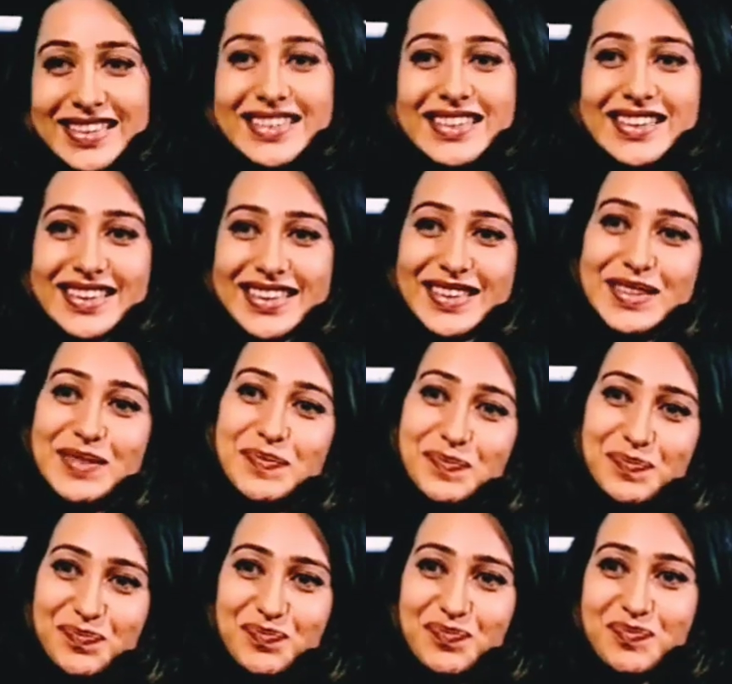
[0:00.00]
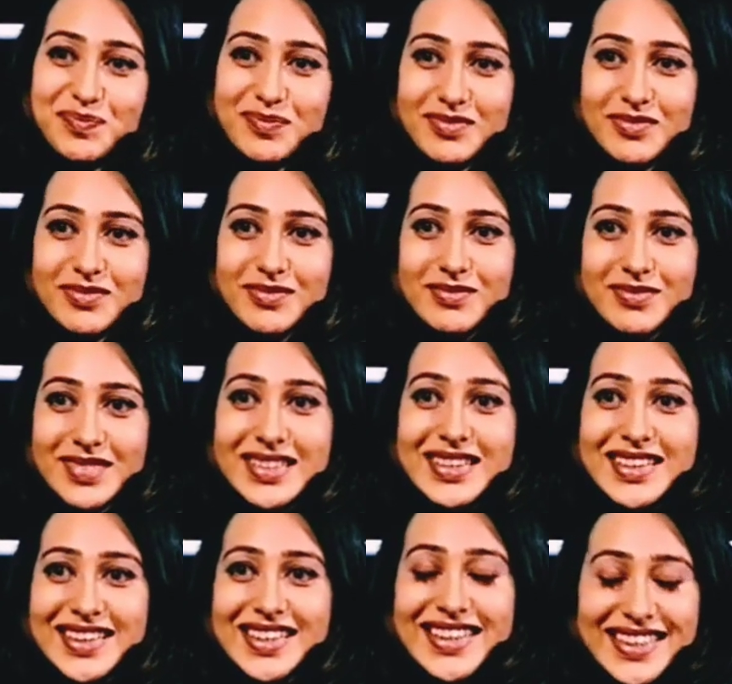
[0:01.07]
Yet I gather you heard the news of that in a
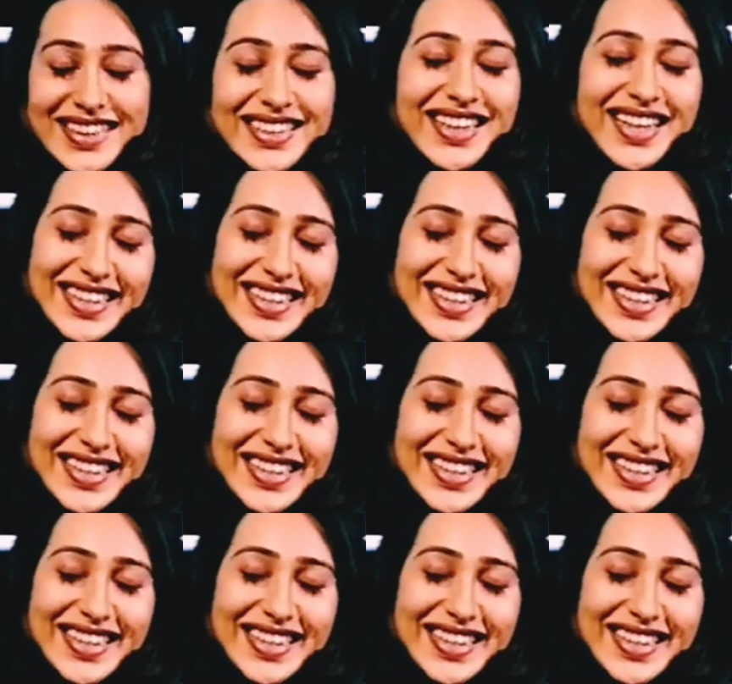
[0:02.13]
rather strange way,